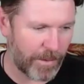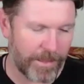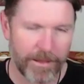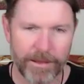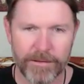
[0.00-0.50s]

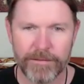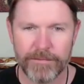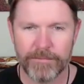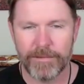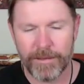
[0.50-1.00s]
whether
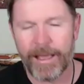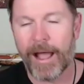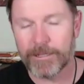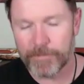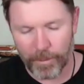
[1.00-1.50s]
they
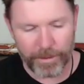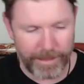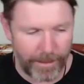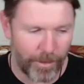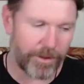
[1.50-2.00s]
asked people
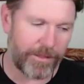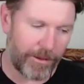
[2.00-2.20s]
what they wanted.